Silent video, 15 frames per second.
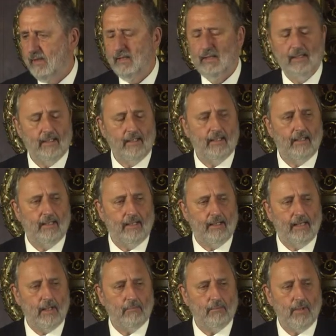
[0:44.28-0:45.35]

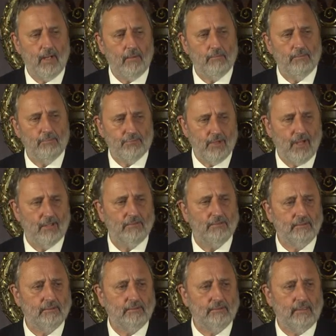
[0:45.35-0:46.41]
And I'm
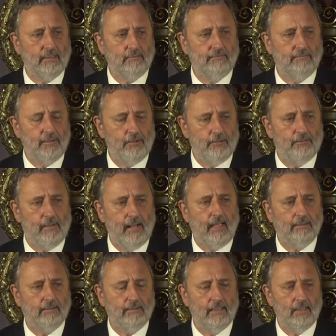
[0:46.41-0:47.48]
proud that we do
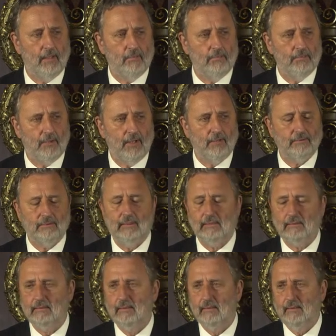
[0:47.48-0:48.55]
that, and I'm proud
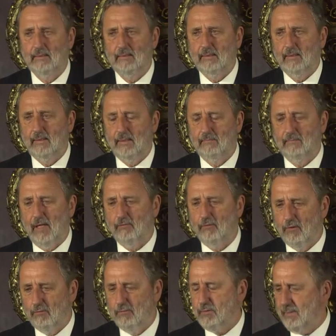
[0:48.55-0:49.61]
that we have
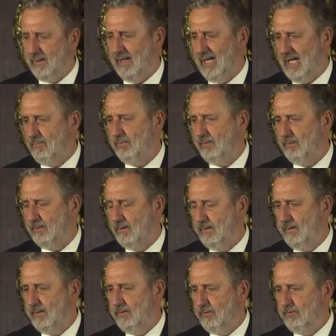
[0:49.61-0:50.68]
always been able
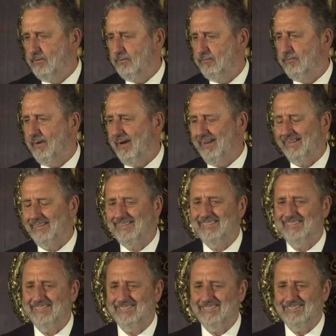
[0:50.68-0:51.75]
to find
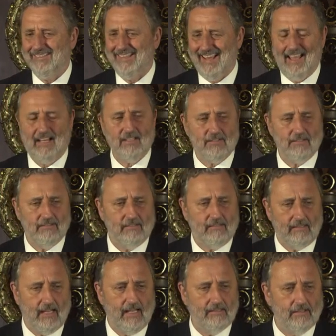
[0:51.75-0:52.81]

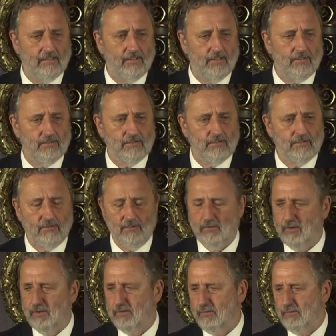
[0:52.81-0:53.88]
excellent candidates
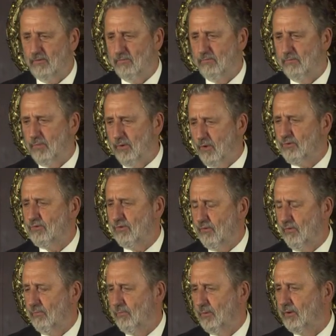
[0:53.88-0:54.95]
on
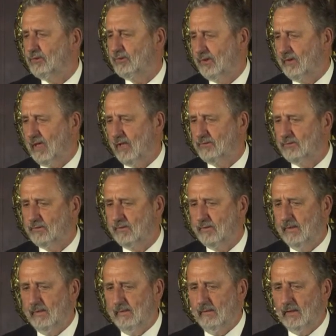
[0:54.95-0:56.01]
both accounts.
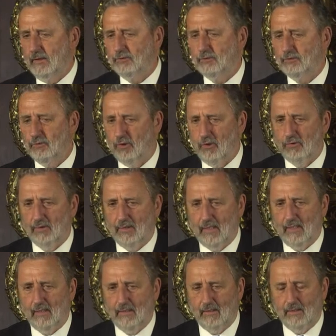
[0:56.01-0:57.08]
As you know,
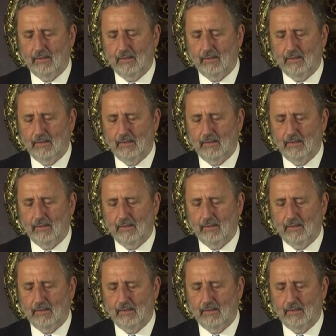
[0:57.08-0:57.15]
the